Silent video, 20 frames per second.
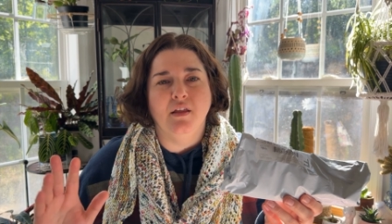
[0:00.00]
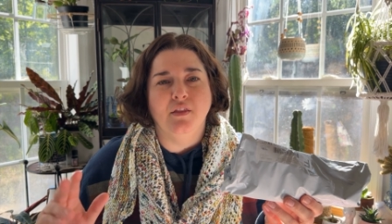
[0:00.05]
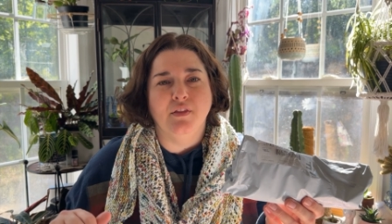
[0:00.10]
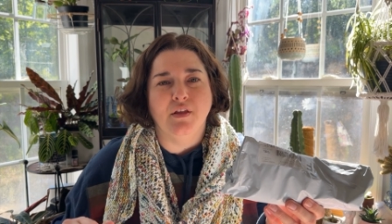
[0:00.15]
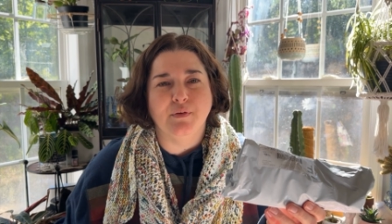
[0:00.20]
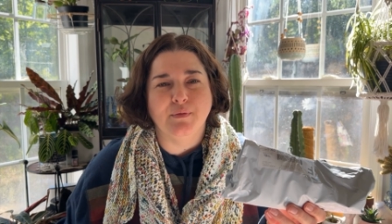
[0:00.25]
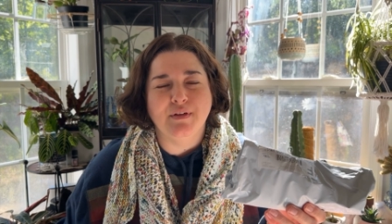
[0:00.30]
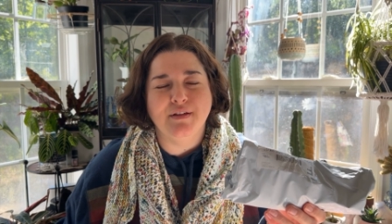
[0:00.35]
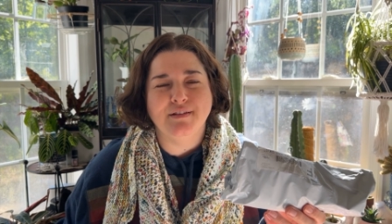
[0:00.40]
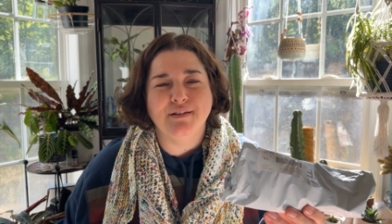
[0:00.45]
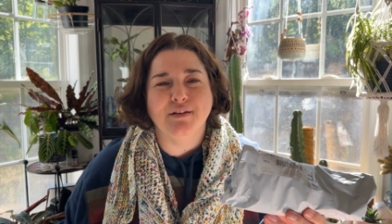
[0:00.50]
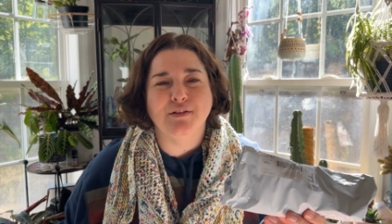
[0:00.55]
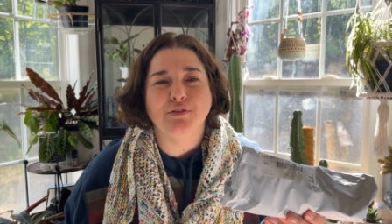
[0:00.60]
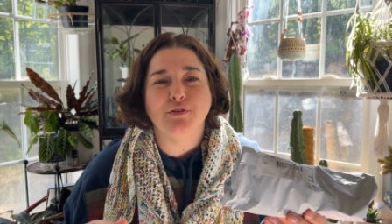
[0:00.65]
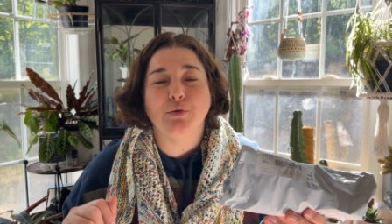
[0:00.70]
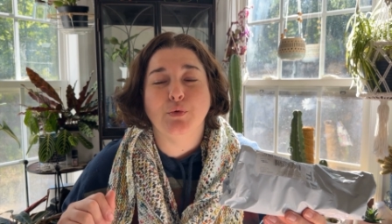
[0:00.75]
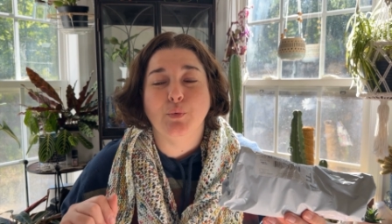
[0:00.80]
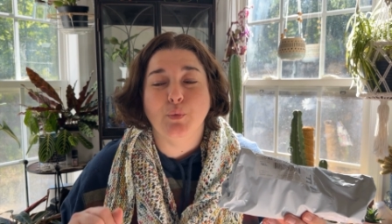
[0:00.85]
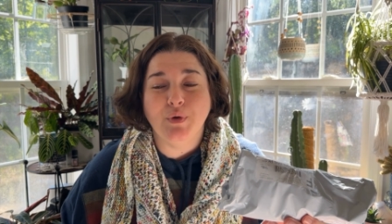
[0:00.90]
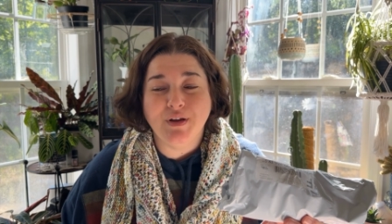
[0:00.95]
they retail
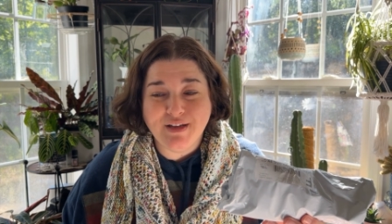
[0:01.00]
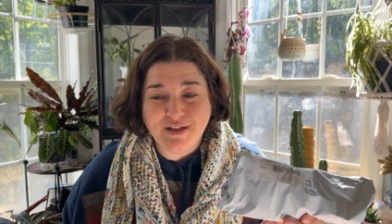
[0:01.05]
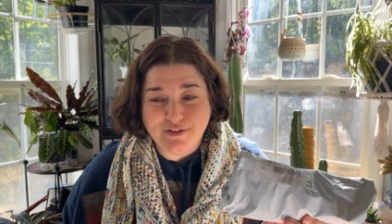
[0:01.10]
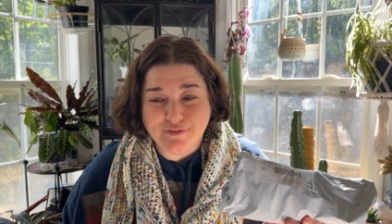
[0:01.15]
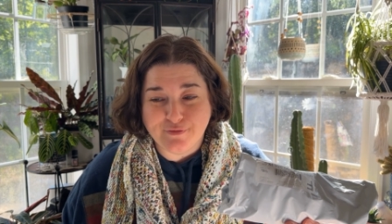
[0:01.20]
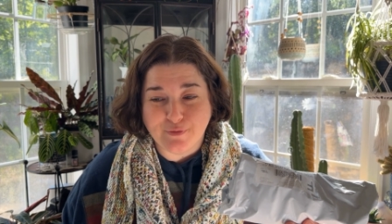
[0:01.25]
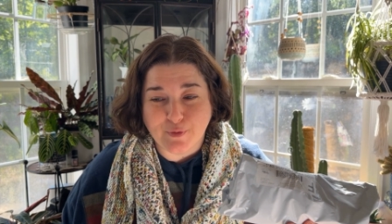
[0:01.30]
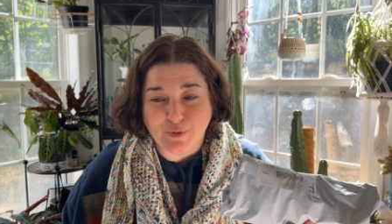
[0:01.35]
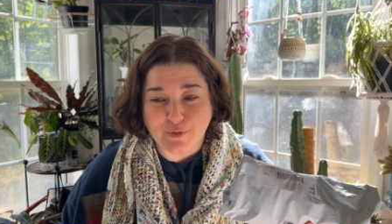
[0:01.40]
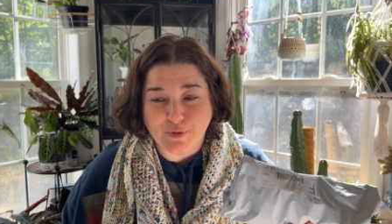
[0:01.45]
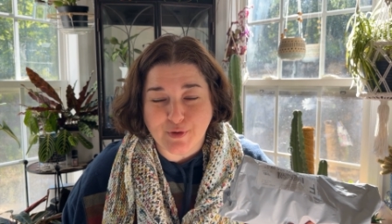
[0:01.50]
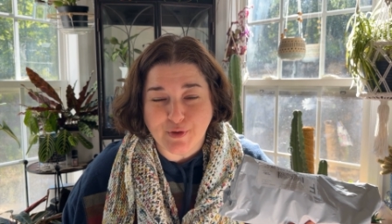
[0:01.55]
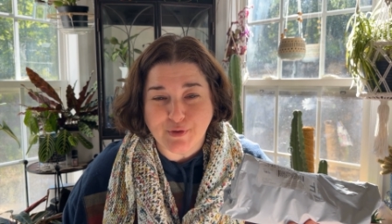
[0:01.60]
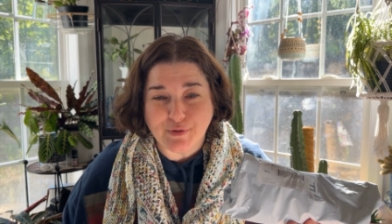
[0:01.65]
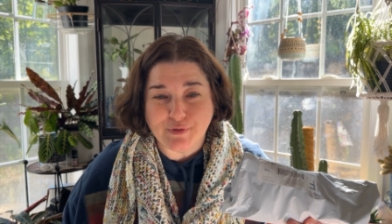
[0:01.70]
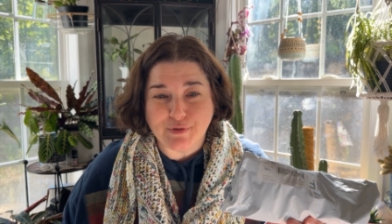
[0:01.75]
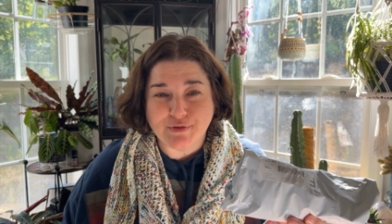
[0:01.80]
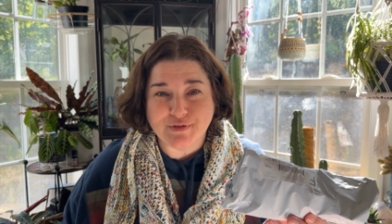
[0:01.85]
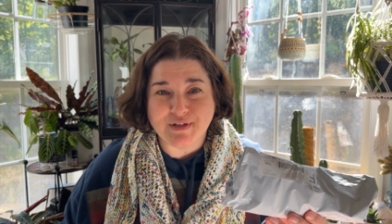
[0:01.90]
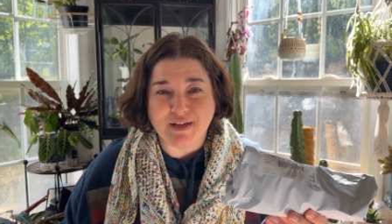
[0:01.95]

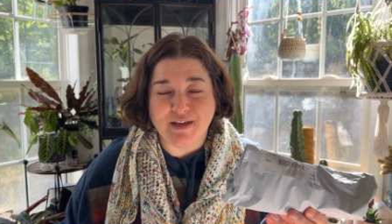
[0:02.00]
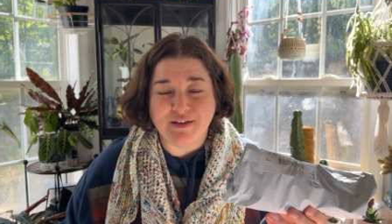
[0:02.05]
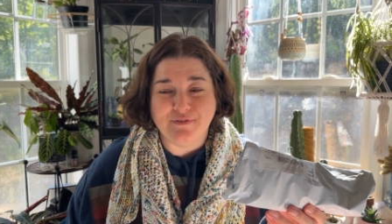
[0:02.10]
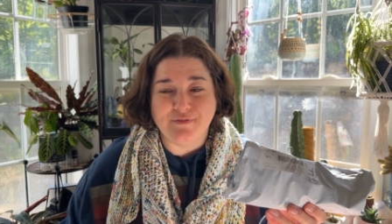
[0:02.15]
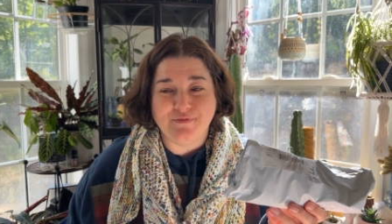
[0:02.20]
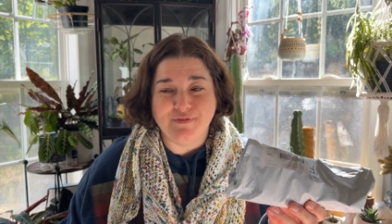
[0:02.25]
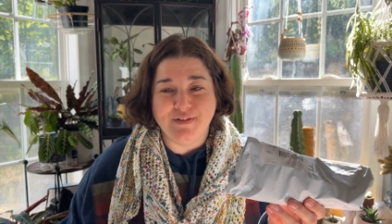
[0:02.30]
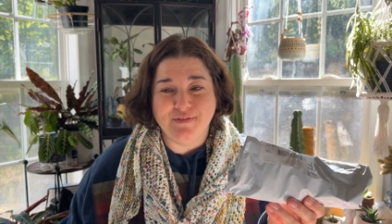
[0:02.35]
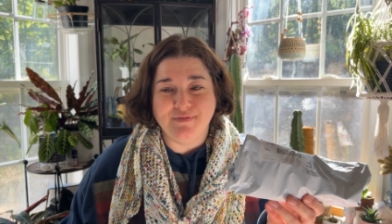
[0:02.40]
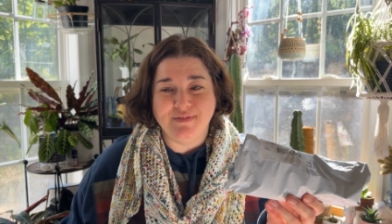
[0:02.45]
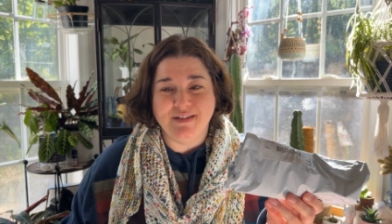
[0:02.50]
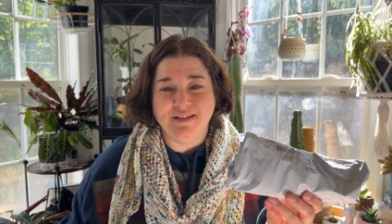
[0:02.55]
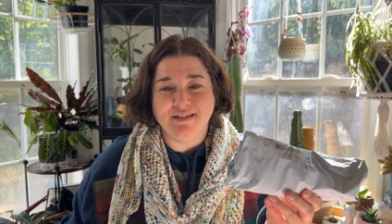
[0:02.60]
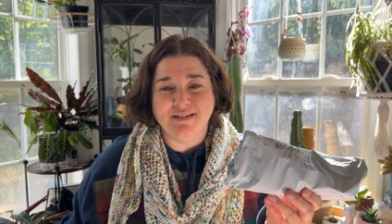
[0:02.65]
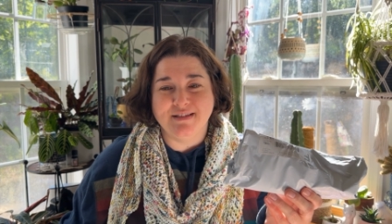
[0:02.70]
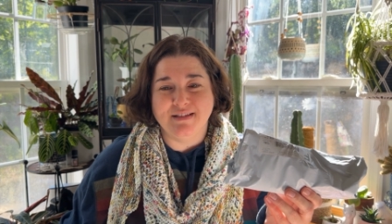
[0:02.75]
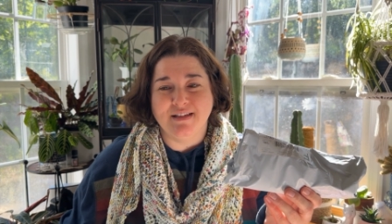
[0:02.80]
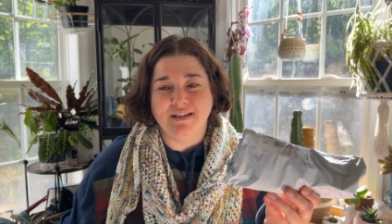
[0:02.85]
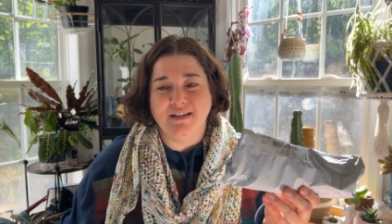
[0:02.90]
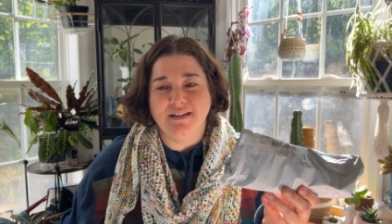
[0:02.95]

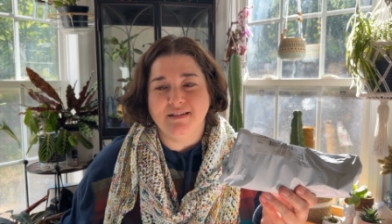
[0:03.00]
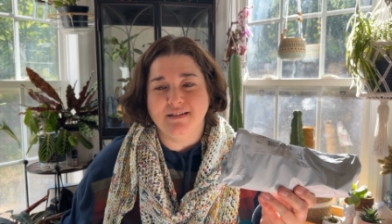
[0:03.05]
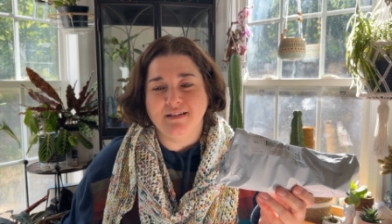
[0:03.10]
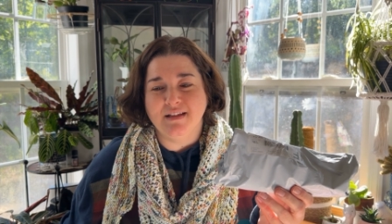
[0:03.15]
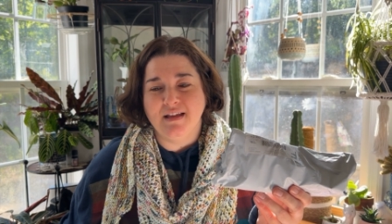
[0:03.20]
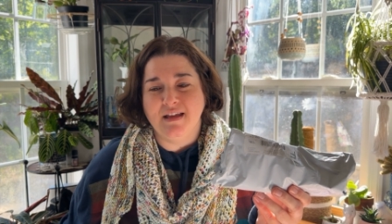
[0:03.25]
$24.50